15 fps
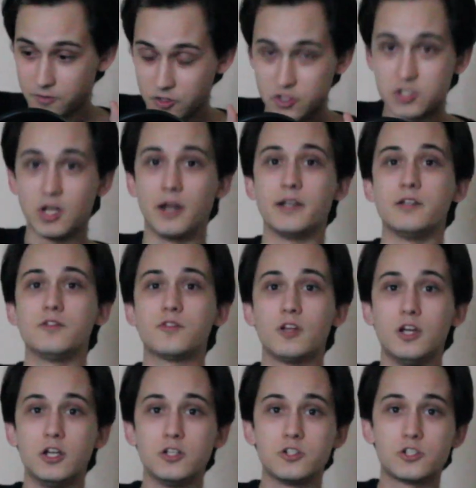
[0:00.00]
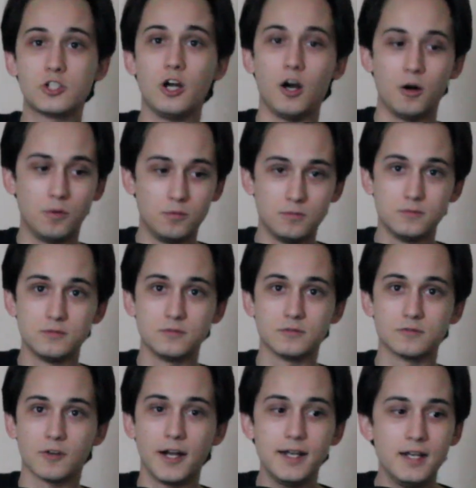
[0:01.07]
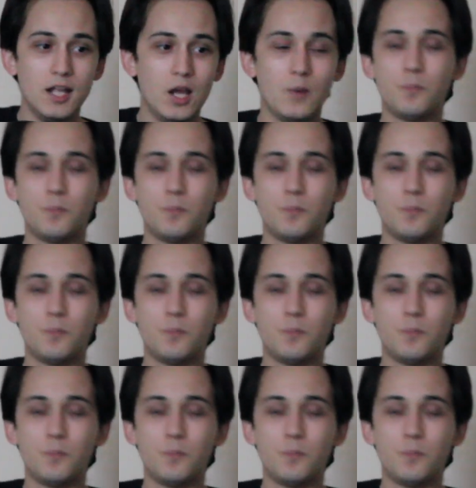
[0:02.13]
the studies show, right?